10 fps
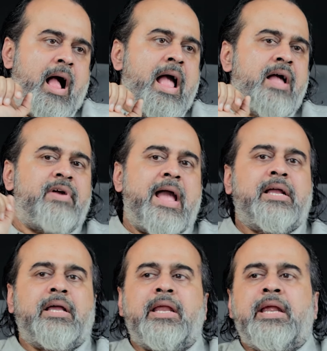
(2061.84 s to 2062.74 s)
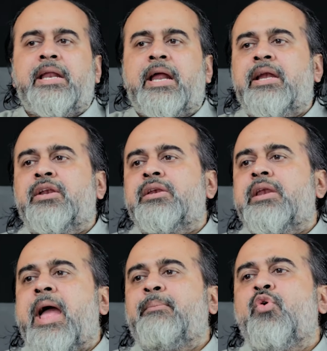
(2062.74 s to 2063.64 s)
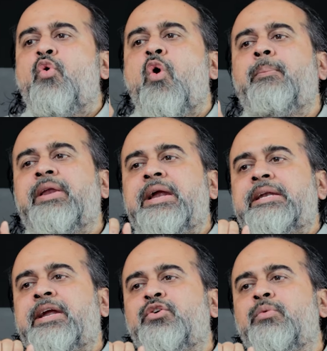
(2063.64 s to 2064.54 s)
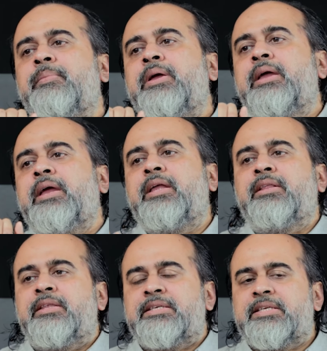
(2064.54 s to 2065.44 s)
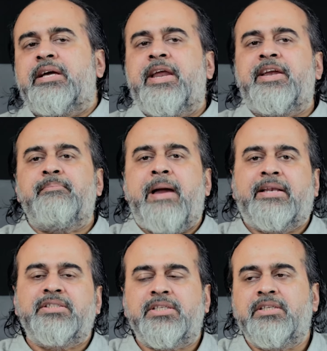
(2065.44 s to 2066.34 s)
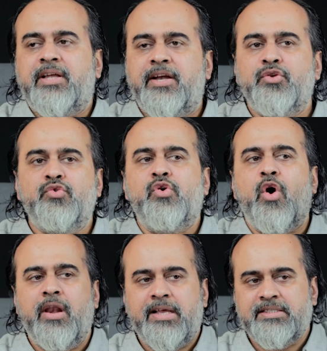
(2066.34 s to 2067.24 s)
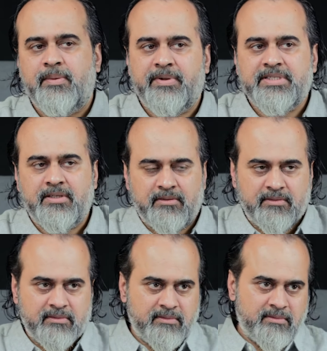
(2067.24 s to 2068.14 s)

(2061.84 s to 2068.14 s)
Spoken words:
I have agreed and am cooperating to be in this great mansion that you call as the prison.